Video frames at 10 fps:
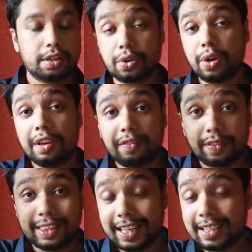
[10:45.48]
So
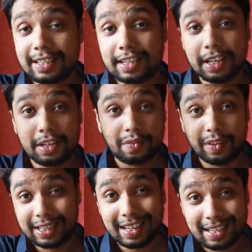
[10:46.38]
if this is
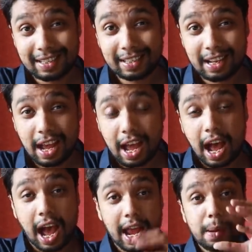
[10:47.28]
fitness,
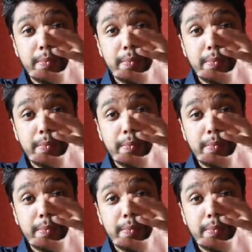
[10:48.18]
I